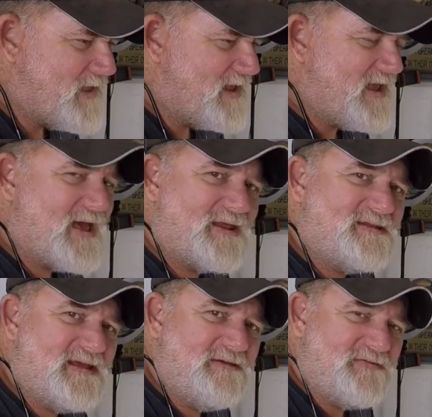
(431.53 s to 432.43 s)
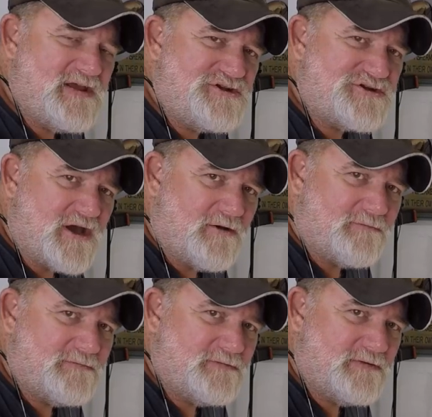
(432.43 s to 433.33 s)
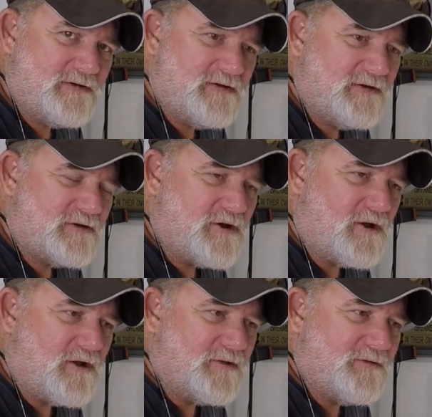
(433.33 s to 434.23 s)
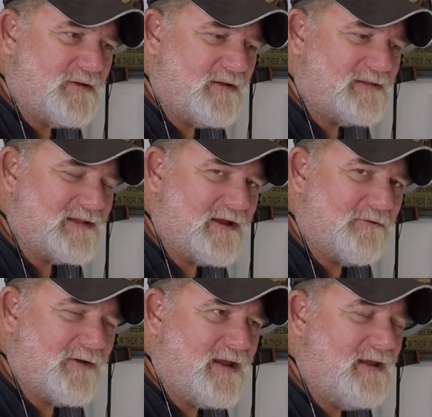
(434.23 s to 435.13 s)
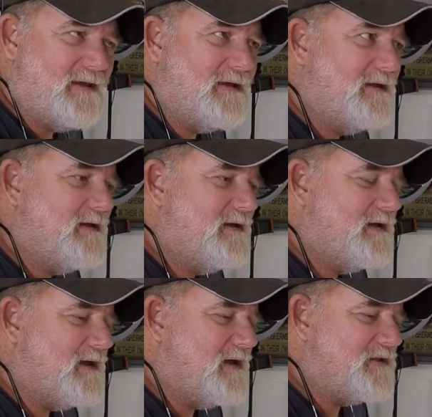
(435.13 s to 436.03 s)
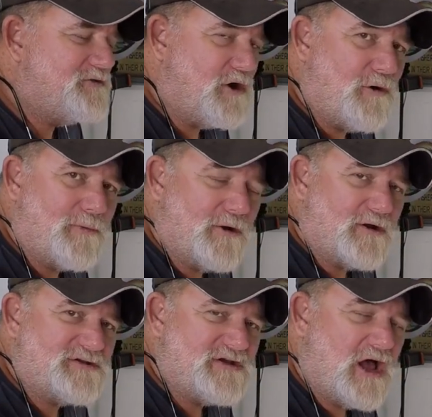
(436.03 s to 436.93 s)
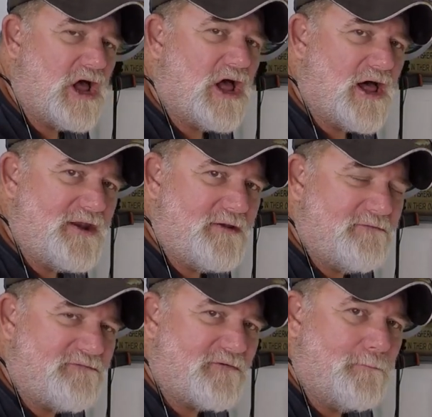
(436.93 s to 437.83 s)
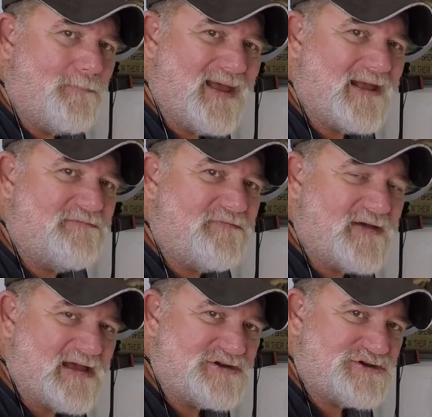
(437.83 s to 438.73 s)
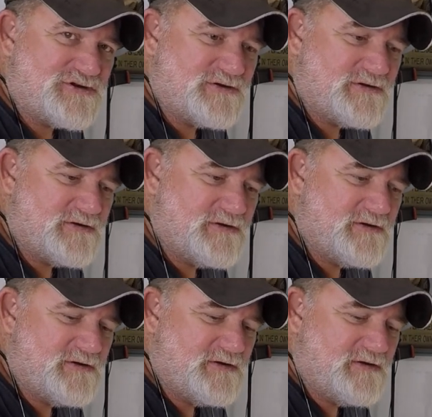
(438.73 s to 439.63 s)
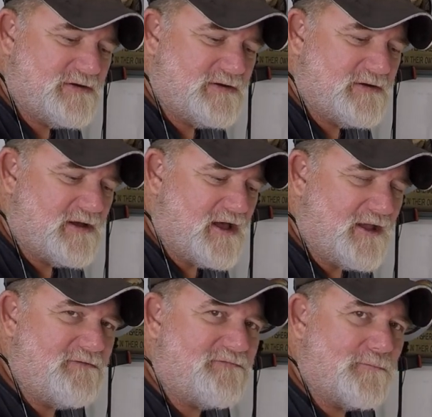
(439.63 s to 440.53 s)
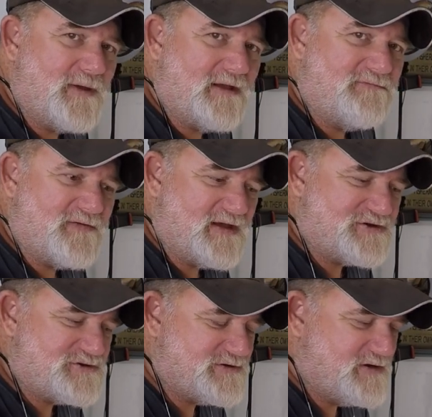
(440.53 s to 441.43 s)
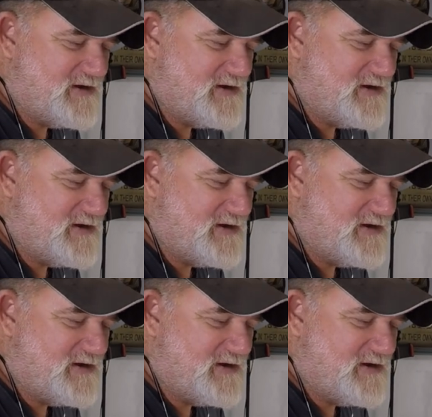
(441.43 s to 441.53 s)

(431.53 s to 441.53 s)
He had a TV show called Larry Dahlberg's Hunt for Big Fish. Hunt for Big Fish.